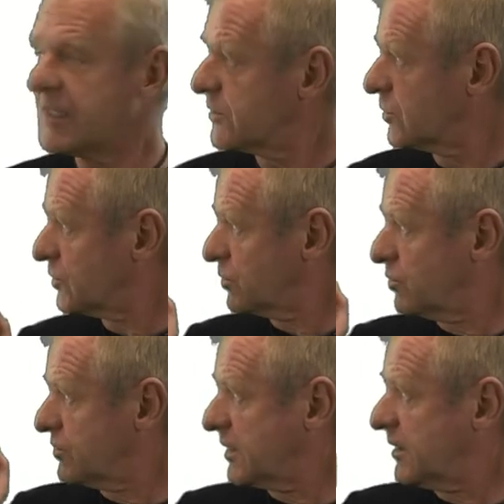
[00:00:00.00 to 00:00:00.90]
we first
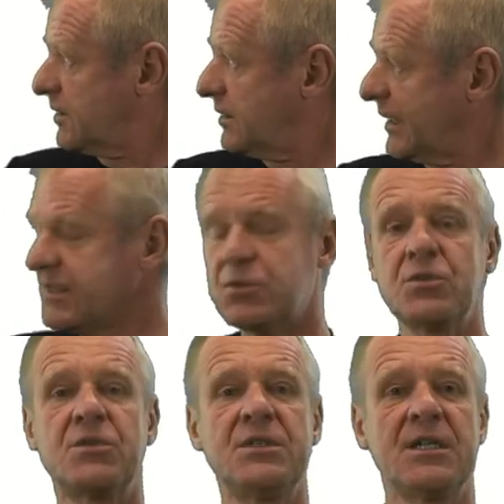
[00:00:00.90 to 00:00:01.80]
look for the
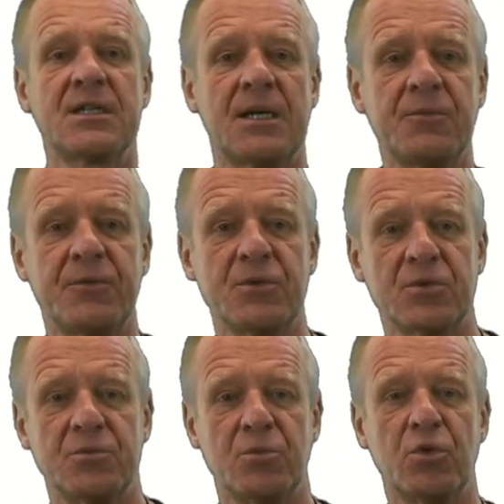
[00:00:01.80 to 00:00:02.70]
line which
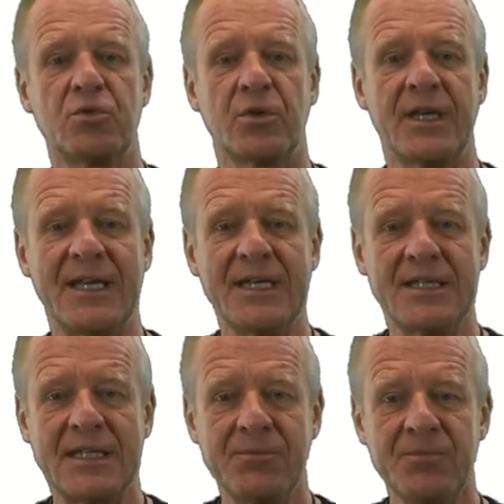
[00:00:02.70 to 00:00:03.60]
represents the actual
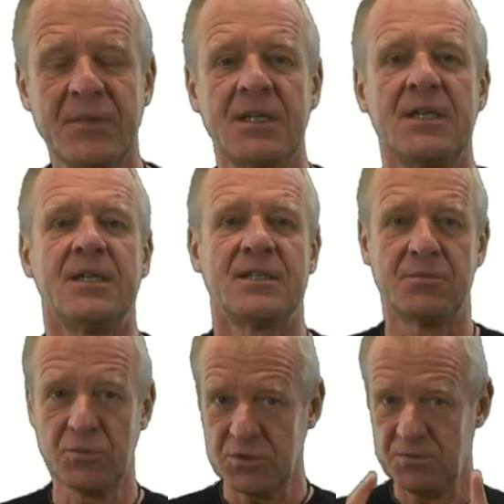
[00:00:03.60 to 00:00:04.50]
flow rate
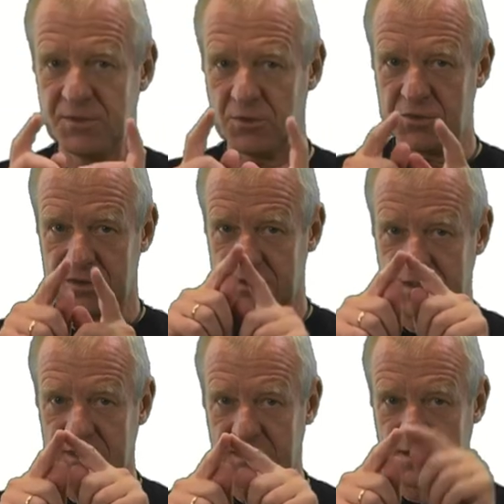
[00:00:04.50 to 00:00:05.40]
across the motor.